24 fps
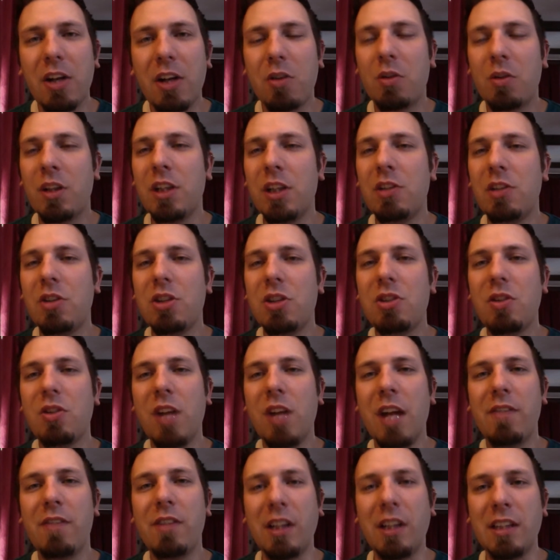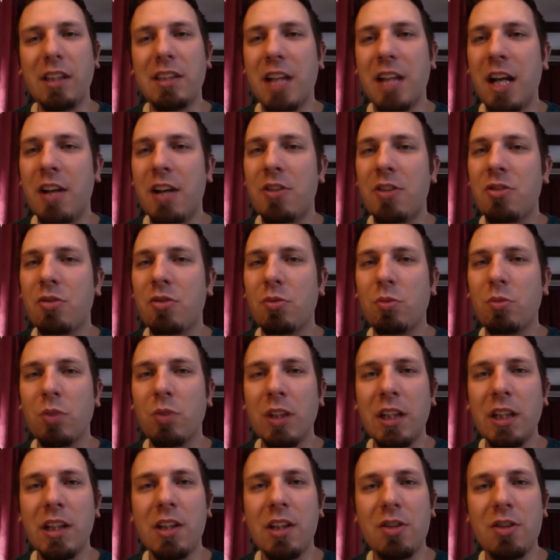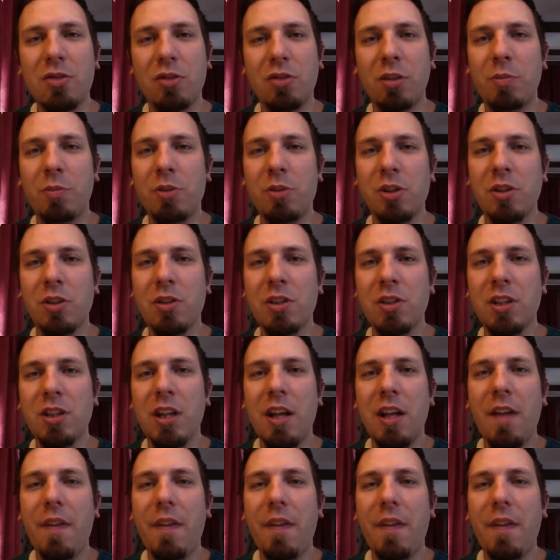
or that you just don't have a desire to read the scriptures,